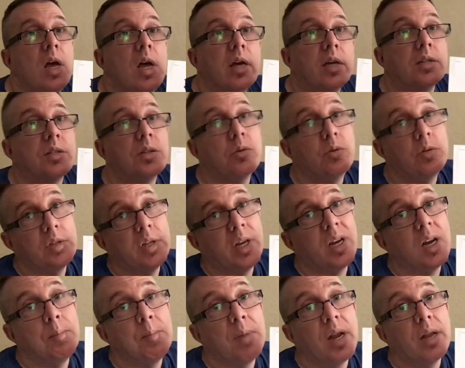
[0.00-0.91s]
As soon as they
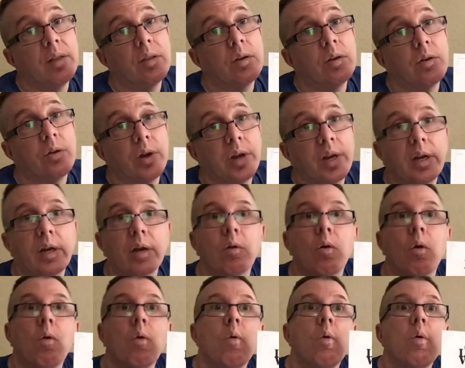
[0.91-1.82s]
come out of the crate
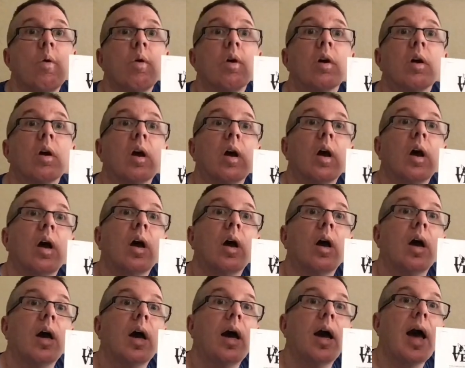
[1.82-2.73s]
or
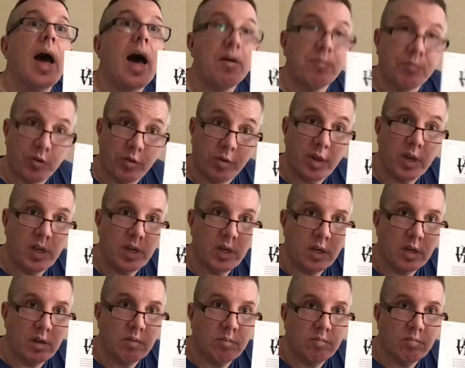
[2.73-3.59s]
after they eat.